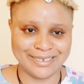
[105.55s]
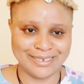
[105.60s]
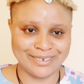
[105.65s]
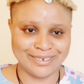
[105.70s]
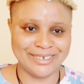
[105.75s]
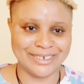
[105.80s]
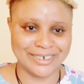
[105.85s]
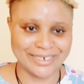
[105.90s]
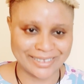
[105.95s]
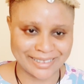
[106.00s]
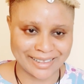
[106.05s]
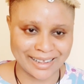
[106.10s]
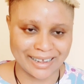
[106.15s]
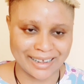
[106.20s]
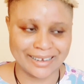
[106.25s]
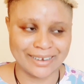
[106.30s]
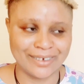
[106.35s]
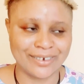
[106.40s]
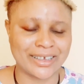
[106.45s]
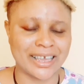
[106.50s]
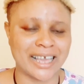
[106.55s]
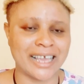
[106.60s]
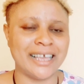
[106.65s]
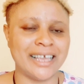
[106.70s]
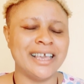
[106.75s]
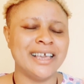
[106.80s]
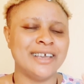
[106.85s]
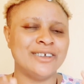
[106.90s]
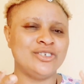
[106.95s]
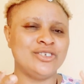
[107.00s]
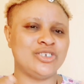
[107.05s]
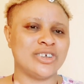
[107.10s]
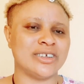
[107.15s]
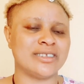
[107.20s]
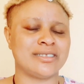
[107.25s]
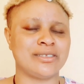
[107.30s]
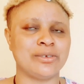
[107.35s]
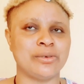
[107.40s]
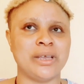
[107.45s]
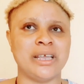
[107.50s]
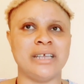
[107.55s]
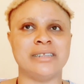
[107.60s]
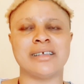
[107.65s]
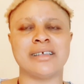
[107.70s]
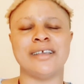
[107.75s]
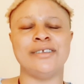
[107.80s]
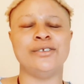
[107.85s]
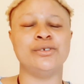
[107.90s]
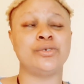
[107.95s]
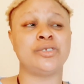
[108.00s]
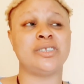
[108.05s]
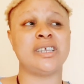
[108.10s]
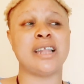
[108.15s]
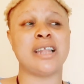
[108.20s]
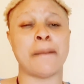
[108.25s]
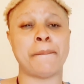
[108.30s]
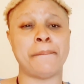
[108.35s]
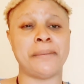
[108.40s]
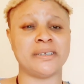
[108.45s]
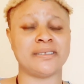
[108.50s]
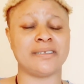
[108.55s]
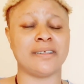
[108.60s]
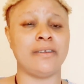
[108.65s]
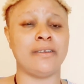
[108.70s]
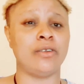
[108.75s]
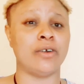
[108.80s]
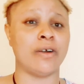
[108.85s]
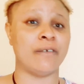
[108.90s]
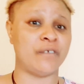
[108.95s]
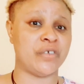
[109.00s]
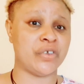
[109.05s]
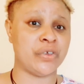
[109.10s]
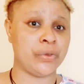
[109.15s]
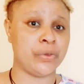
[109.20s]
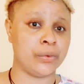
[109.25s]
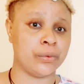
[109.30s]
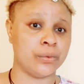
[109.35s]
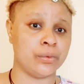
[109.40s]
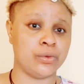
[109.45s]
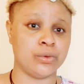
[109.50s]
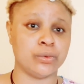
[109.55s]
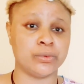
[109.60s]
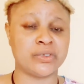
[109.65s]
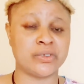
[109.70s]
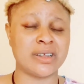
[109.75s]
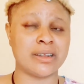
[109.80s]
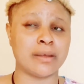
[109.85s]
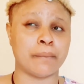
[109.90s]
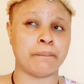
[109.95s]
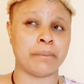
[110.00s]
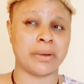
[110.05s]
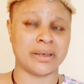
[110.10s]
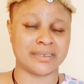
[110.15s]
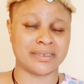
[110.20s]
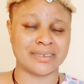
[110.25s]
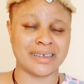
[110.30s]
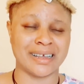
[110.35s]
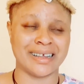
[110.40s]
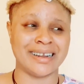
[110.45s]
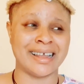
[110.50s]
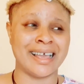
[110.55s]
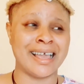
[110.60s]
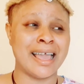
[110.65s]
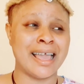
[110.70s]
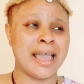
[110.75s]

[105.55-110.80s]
Do your thing. Okay, just do it and you see that person loving you. You see the person,